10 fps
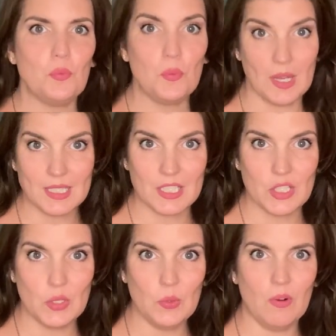what to
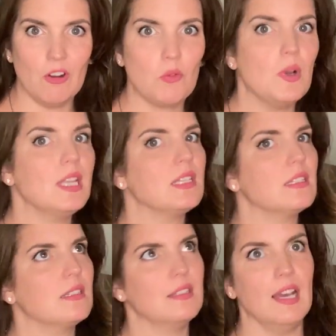do or what
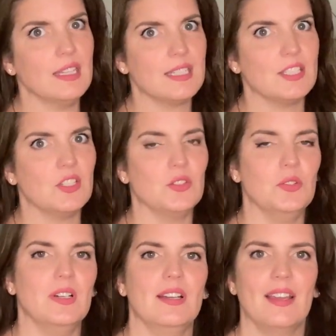not to do